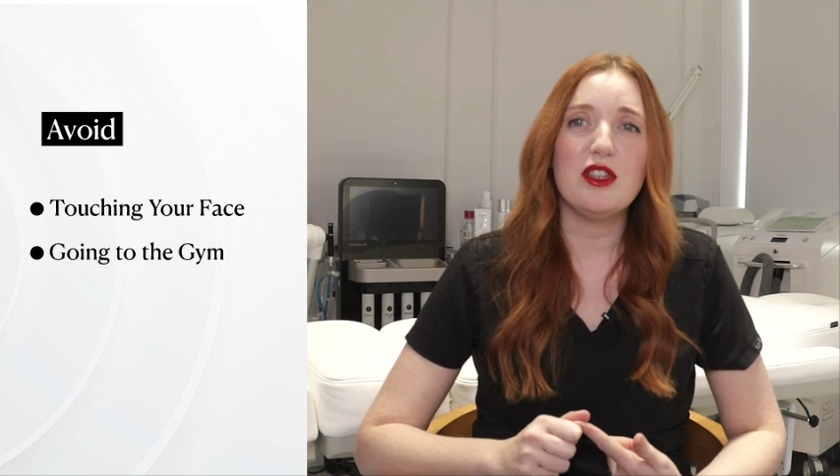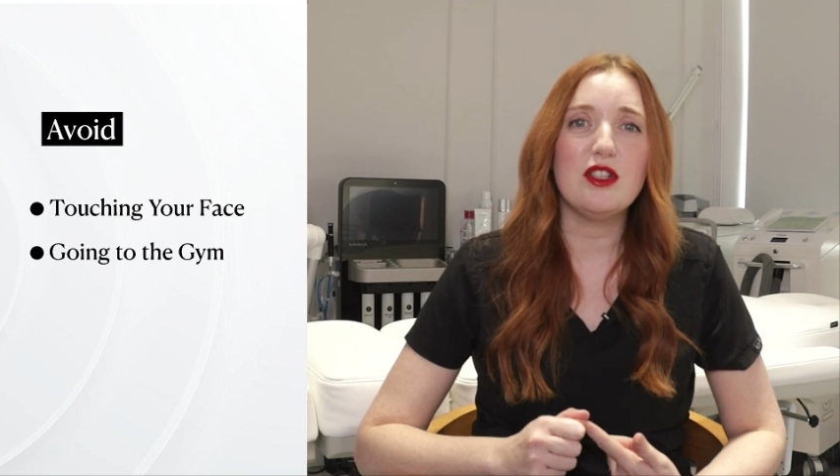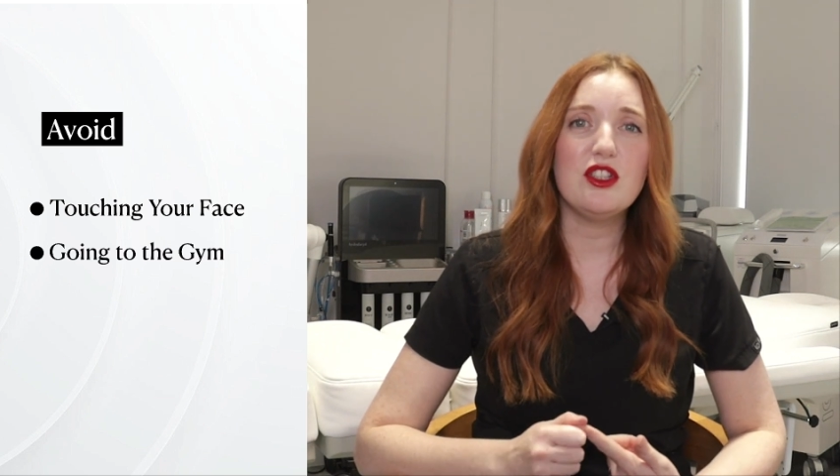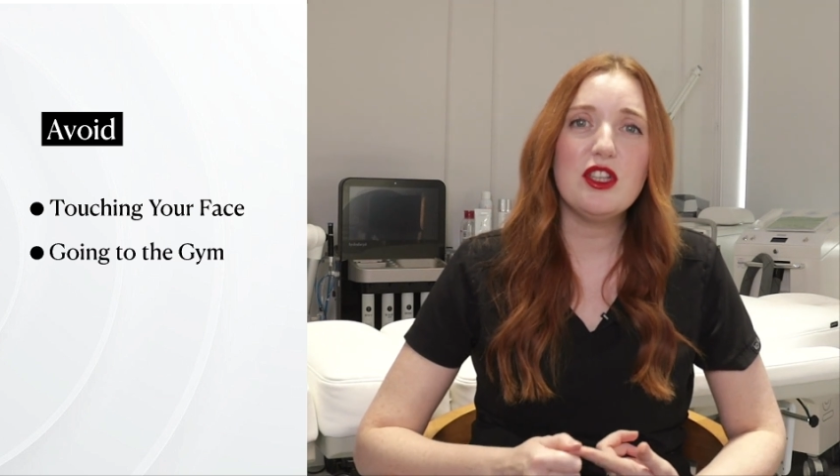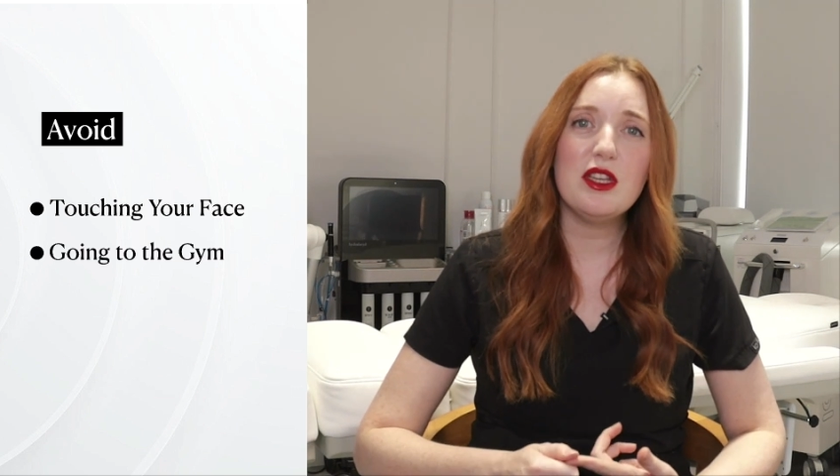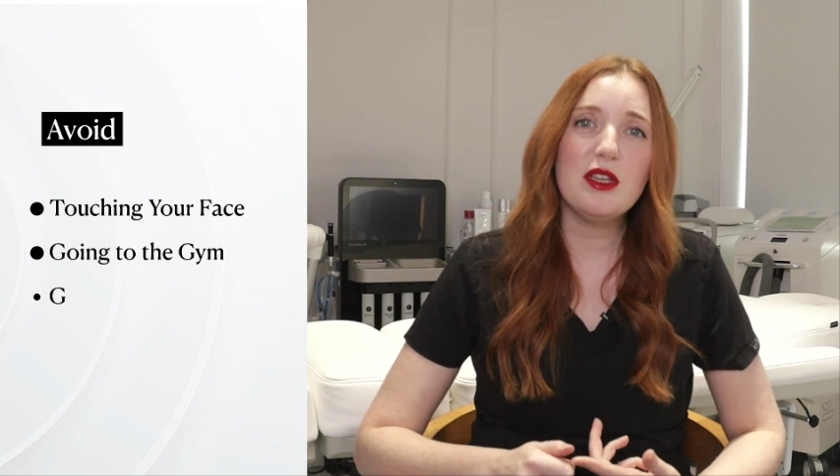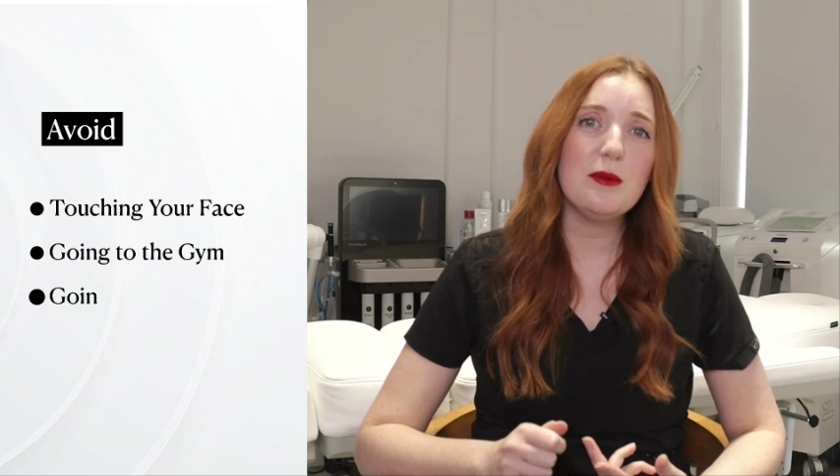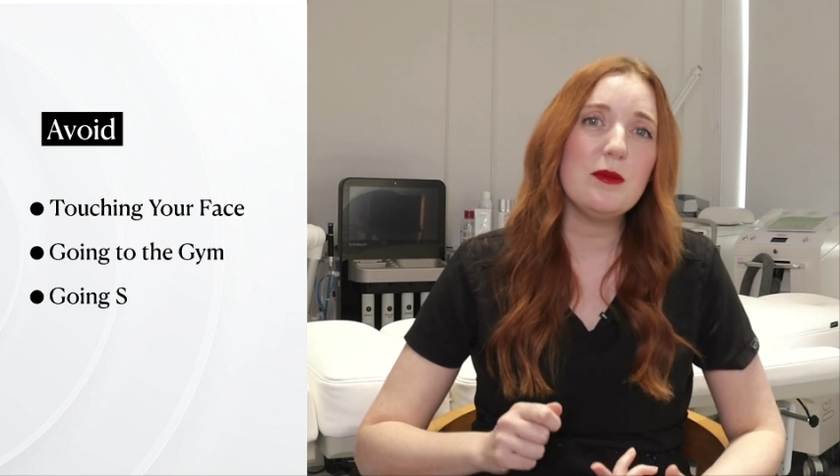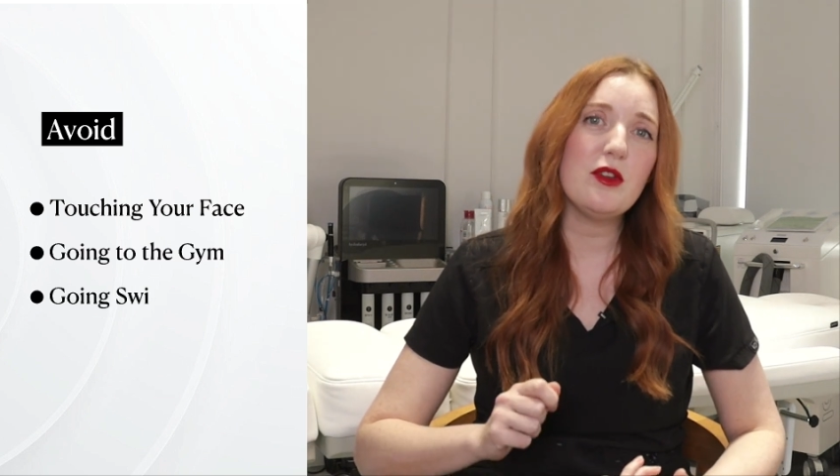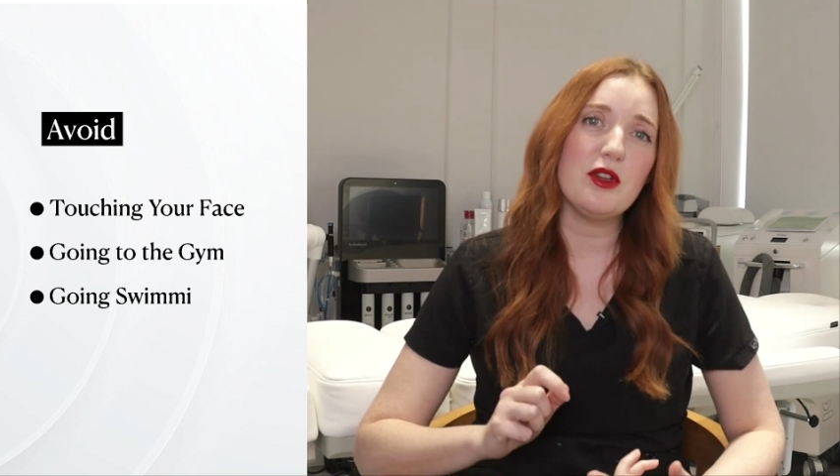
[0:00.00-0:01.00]
the
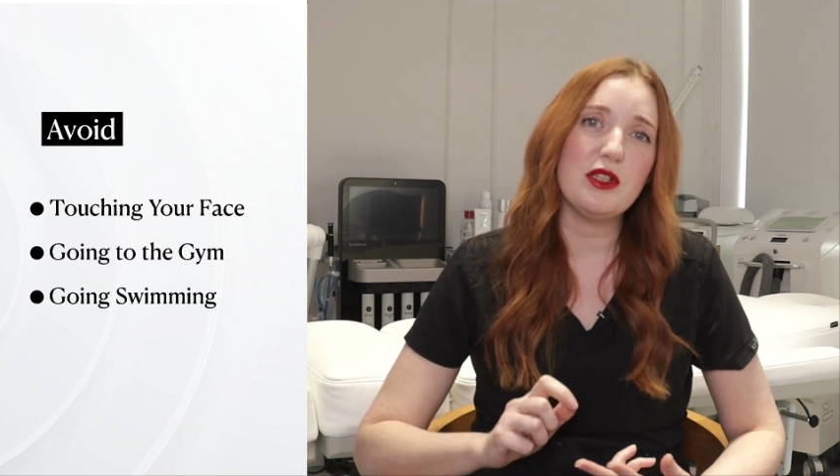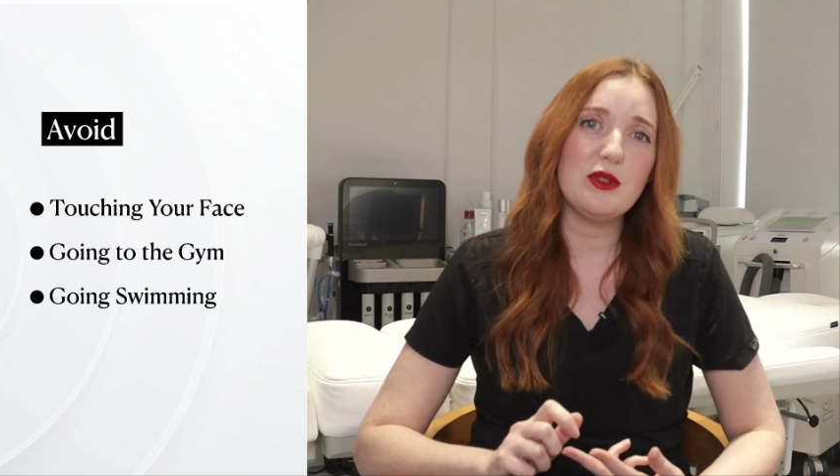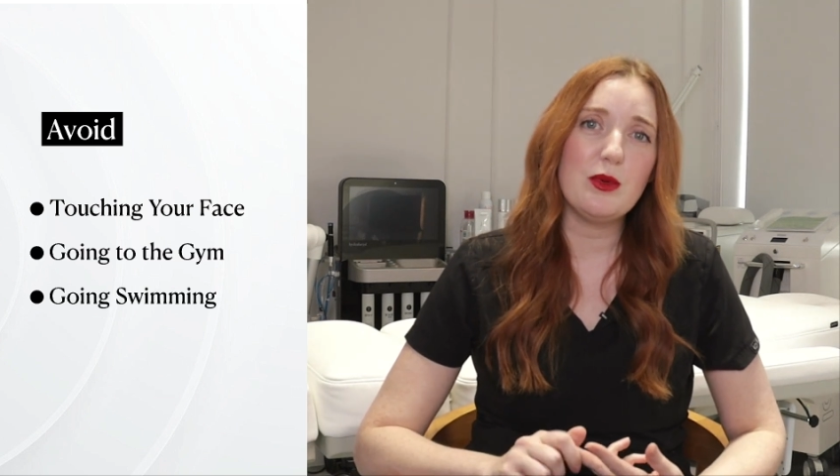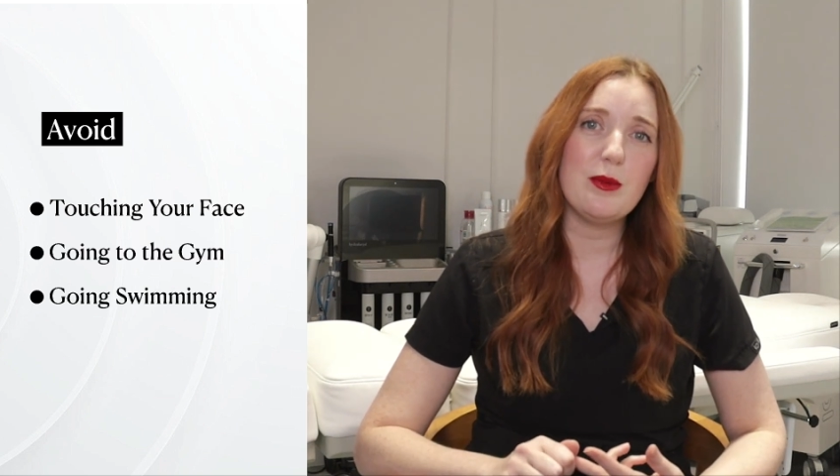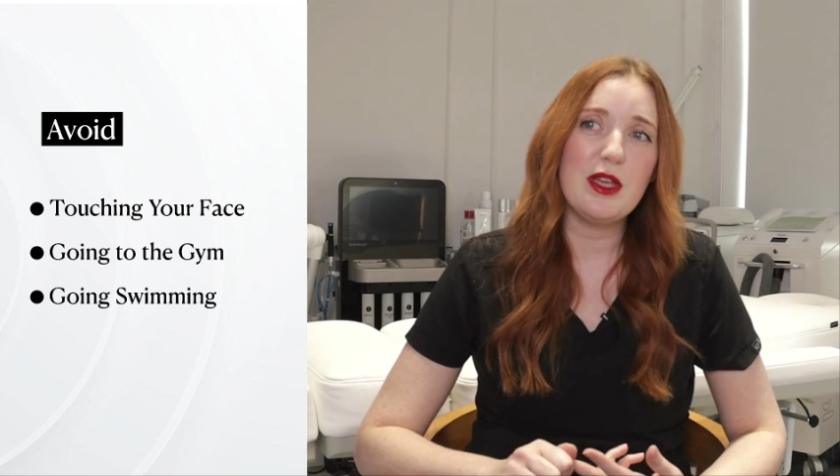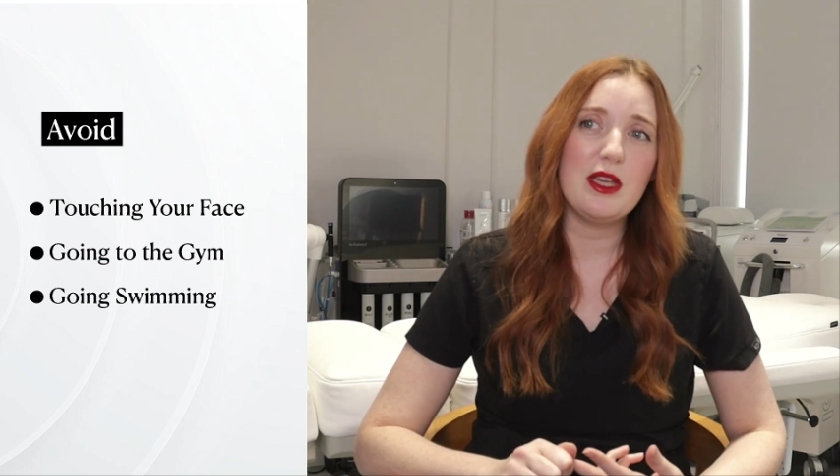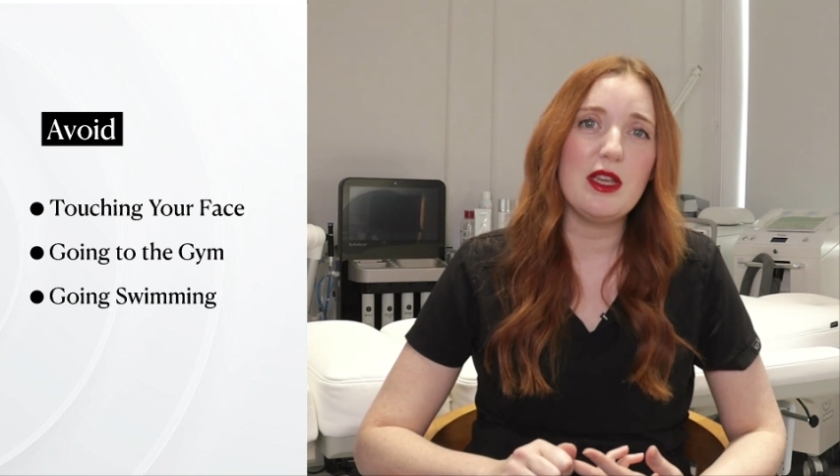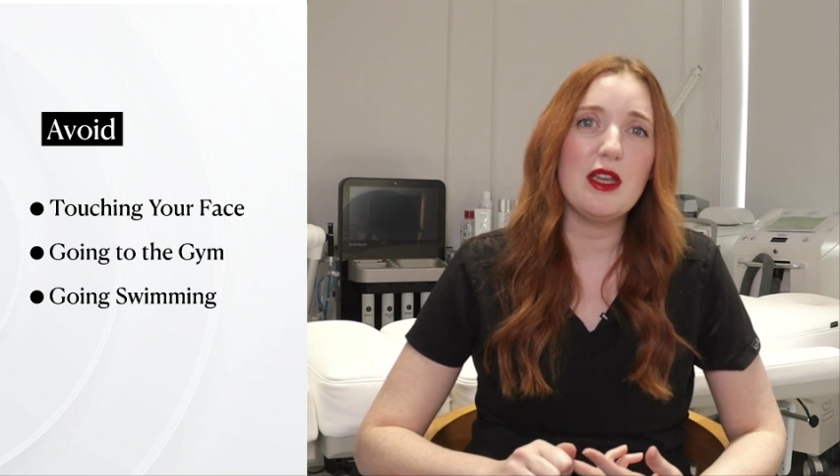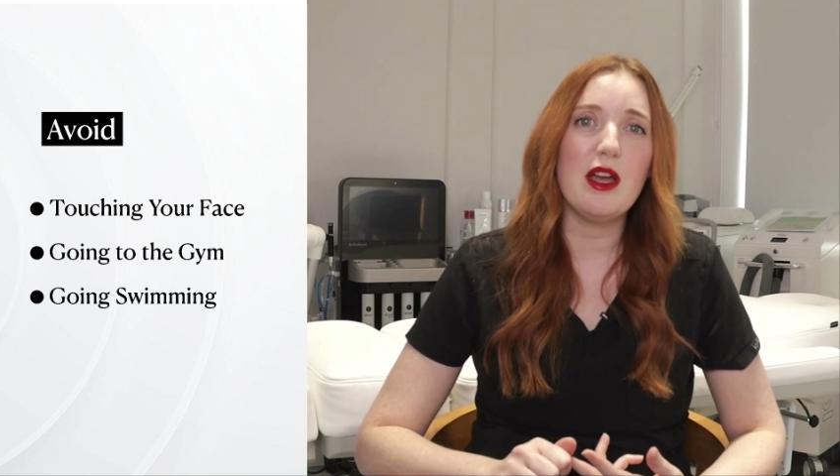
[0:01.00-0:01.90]
gym, going swimming,